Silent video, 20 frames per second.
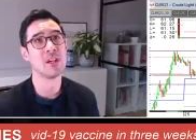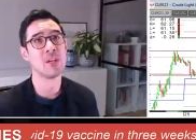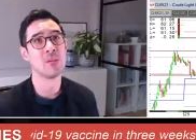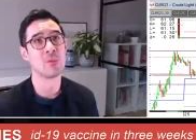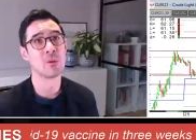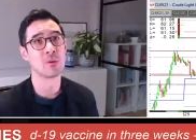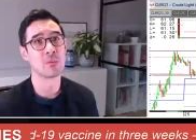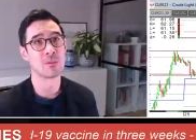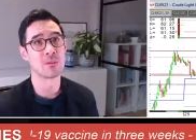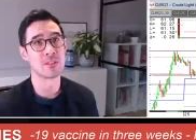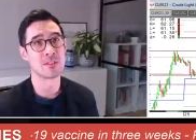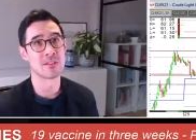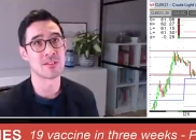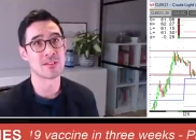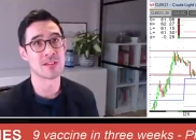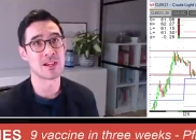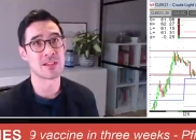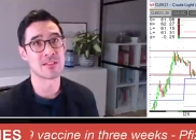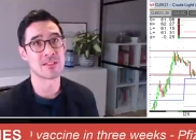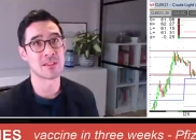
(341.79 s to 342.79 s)
what we were
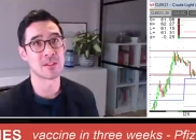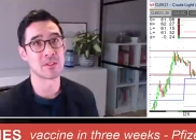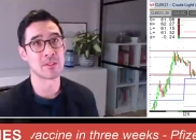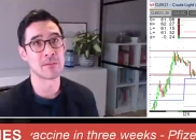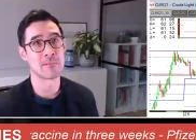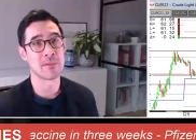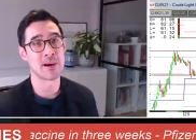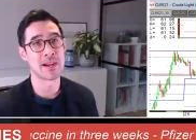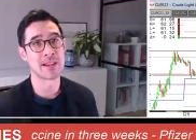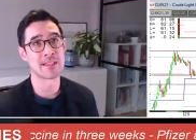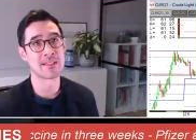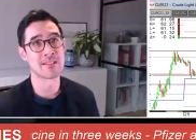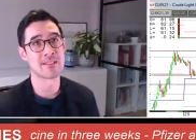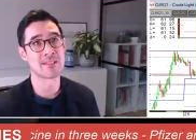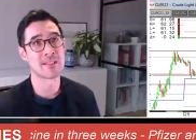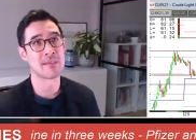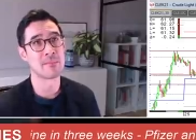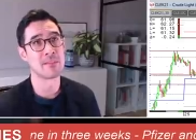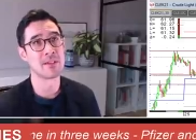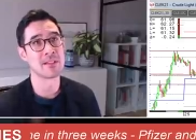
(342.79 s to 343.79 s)
discussing on the Biden
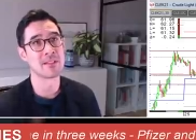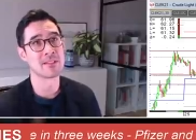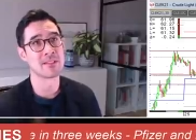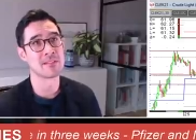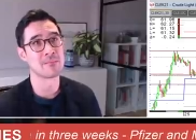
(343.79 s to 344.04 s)
stimulus